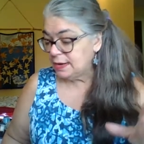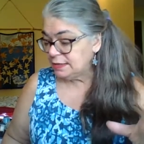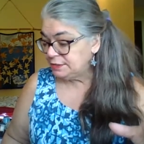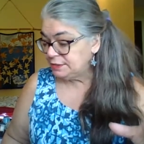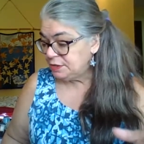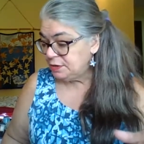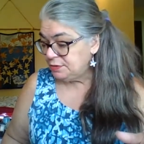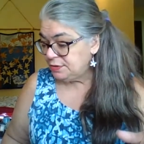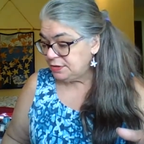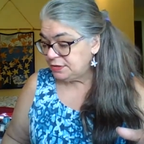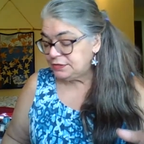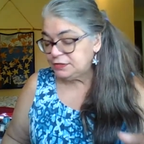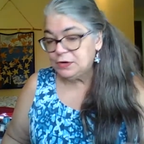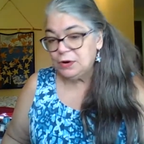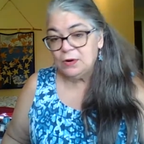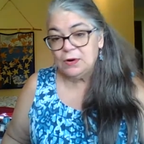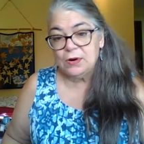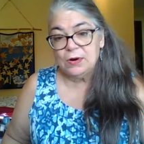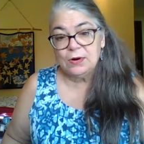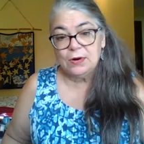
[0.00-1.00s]
They rescue
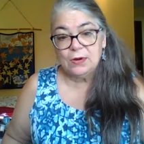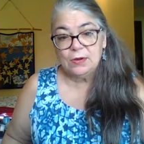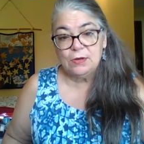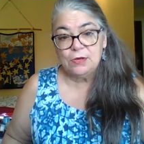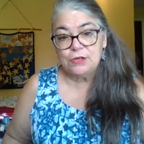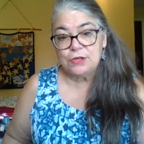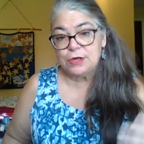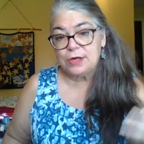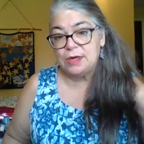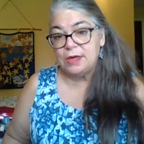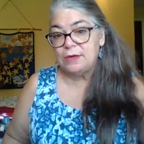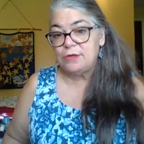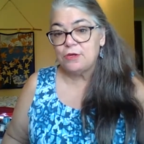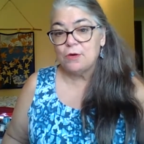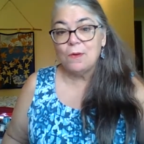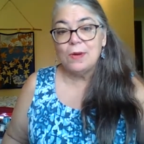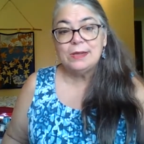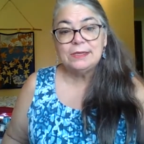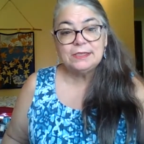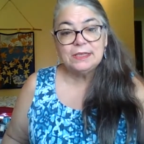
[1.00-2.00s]
this girl.
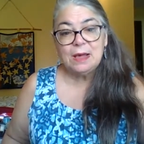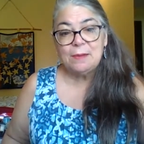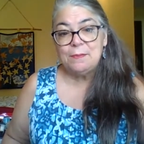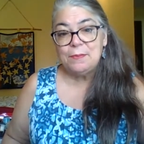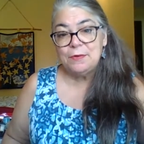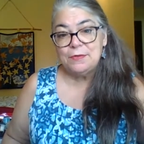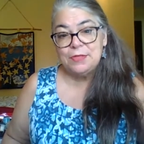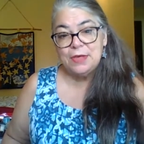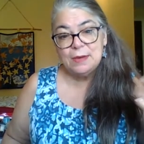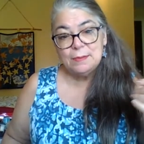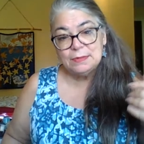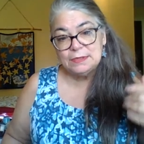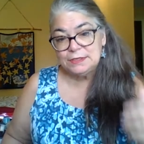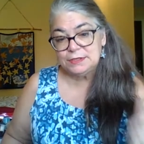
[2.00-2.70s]
She joins up with them